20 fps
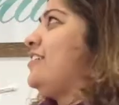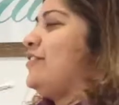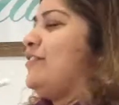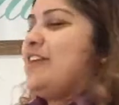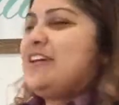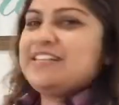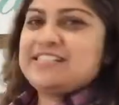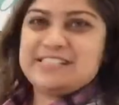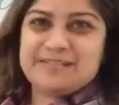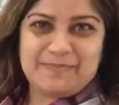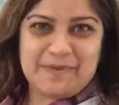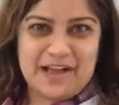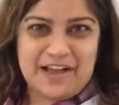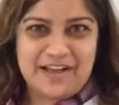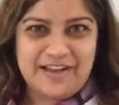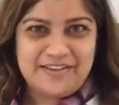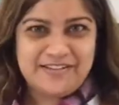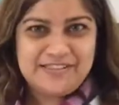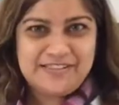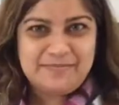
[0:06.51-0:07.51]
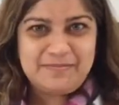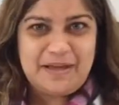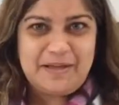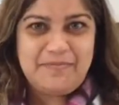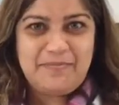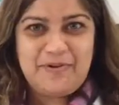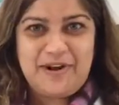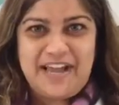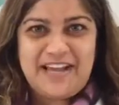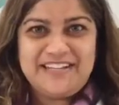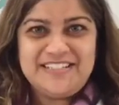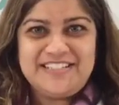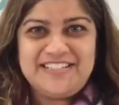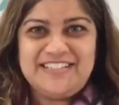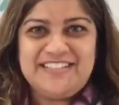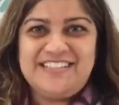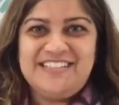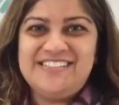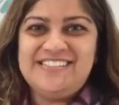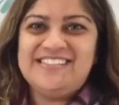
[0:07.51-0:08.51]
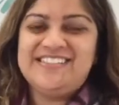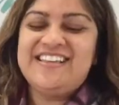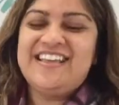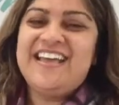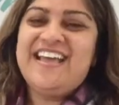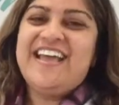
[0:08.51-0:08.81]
Correct Smiles in my practice,